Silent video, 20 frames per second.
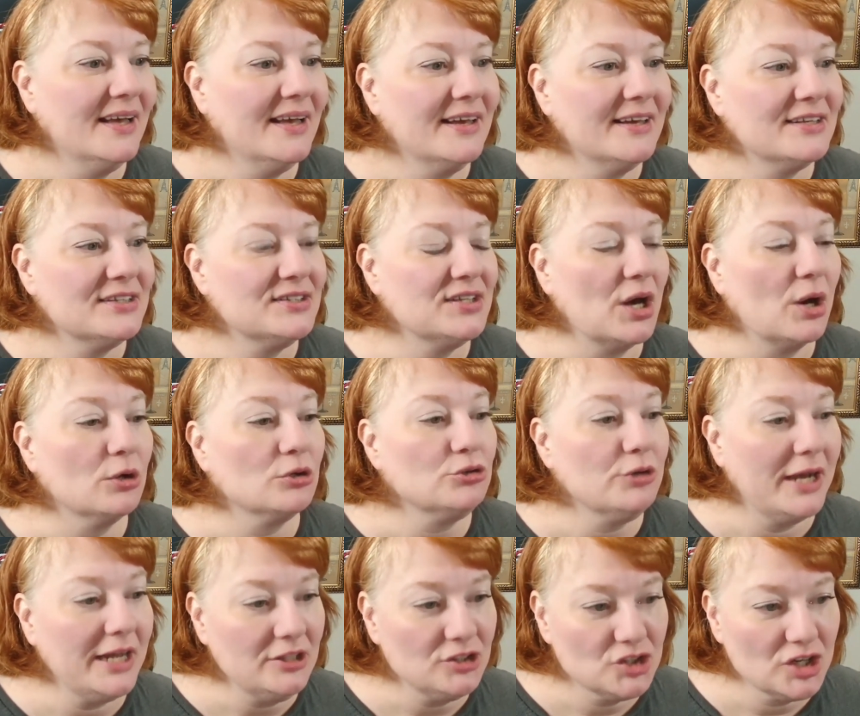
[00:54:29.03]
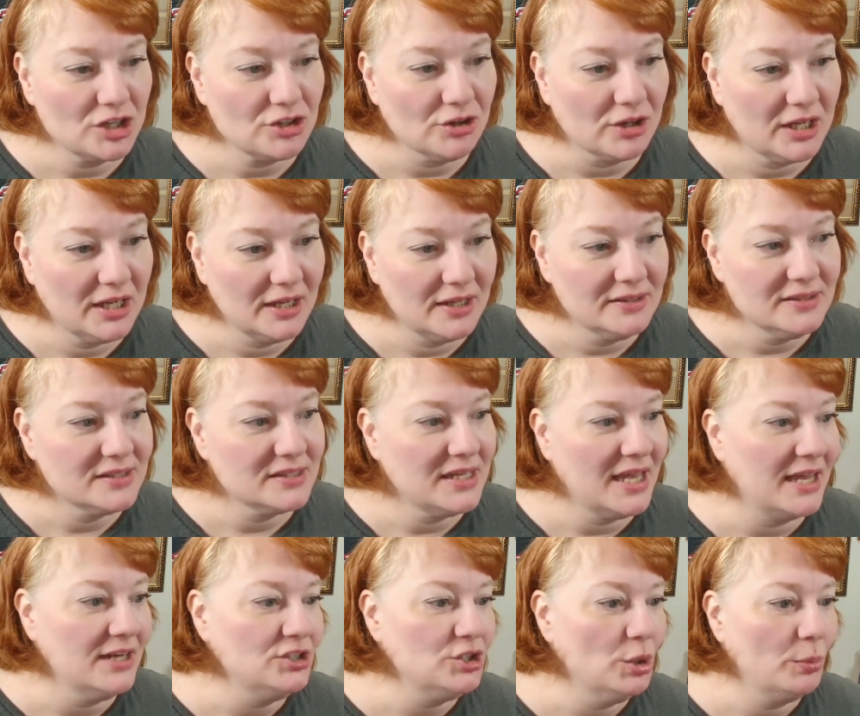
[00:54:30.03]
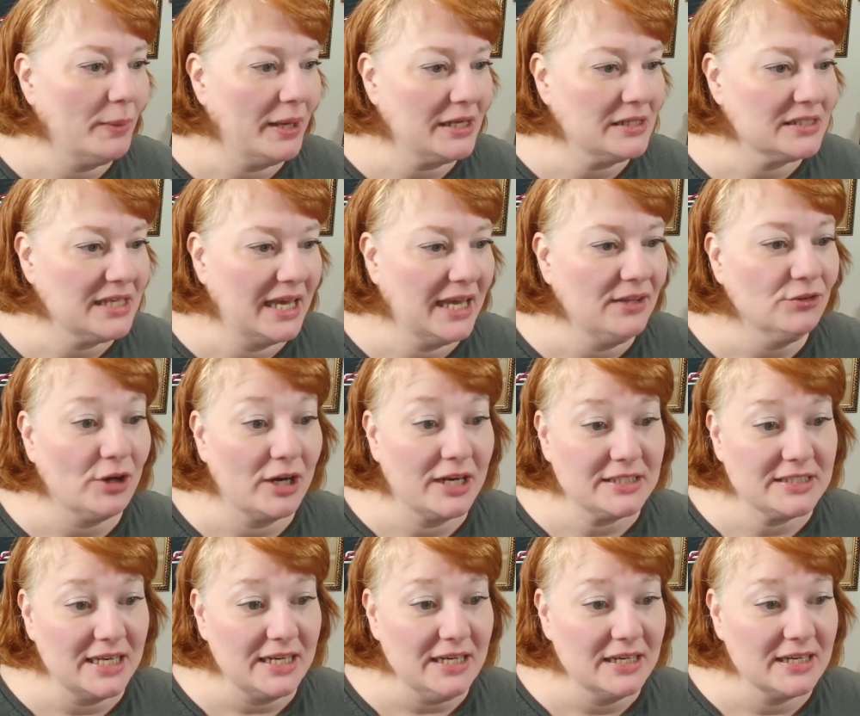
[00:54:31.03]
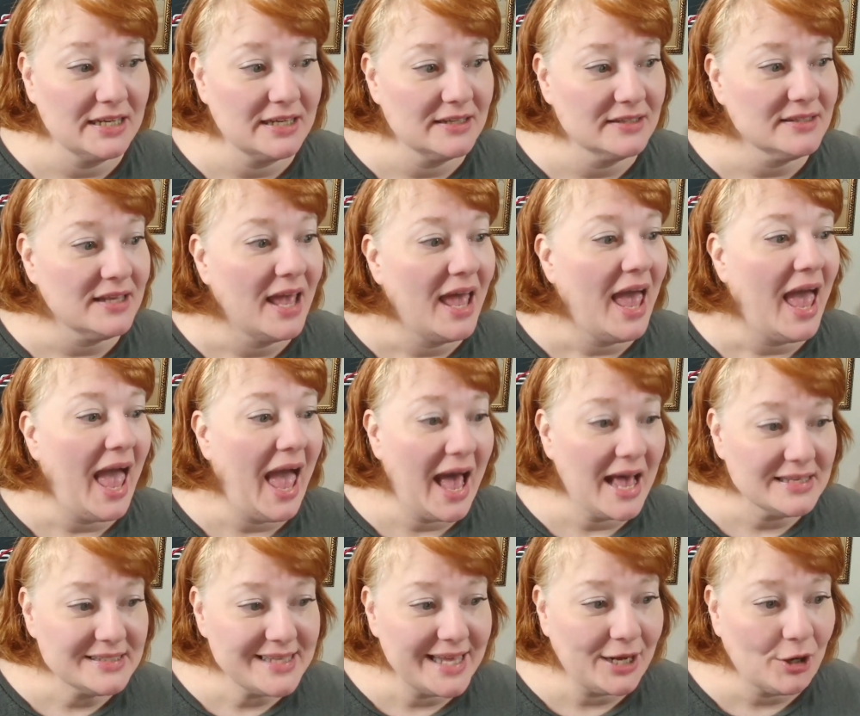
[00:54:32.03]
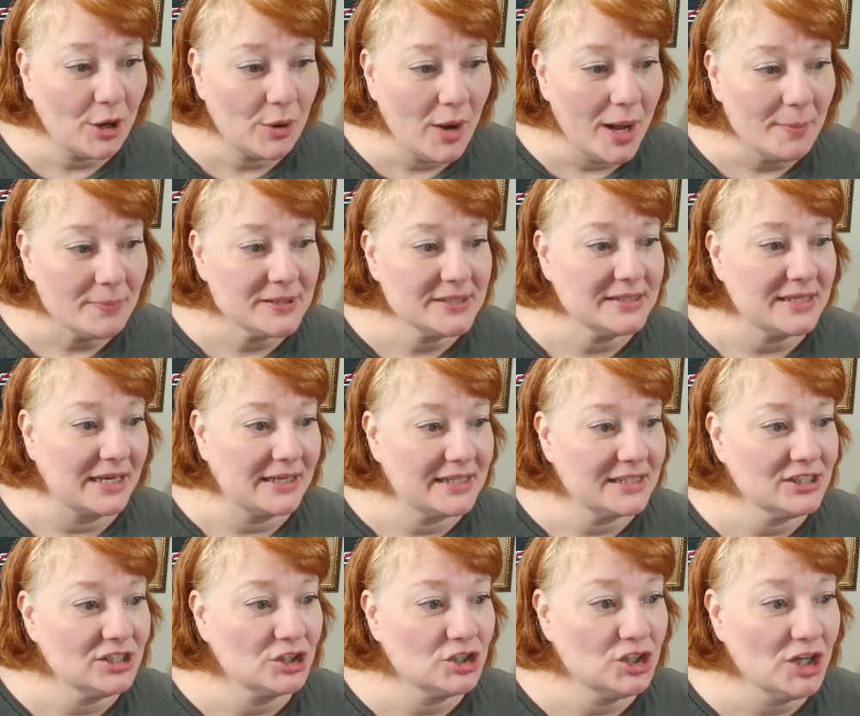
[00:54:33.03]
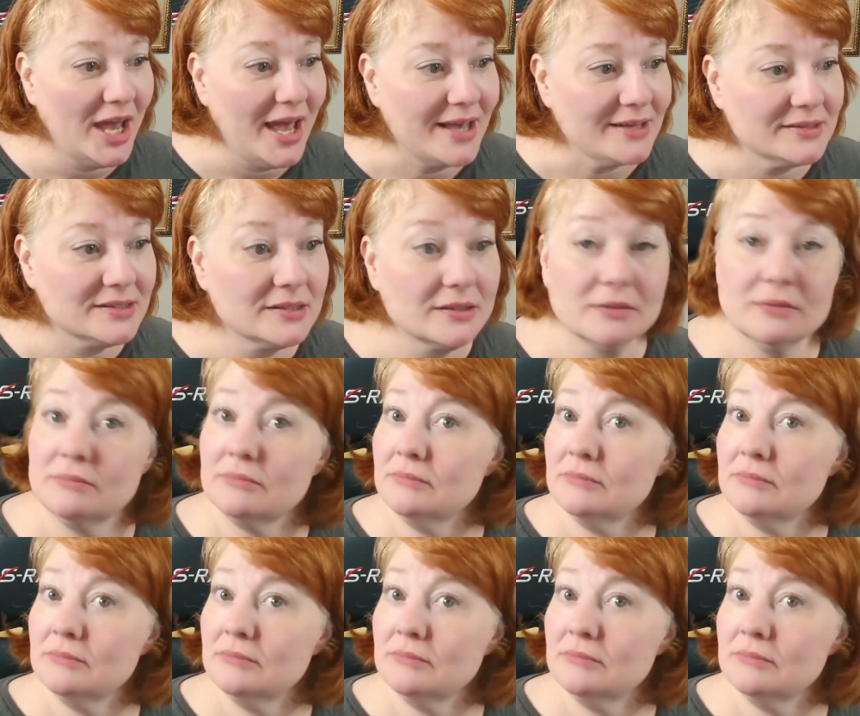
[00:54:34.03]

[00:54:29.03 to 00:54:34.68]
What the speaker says: So transgender kids tend to maintain their identities as they grow up, studies suggest.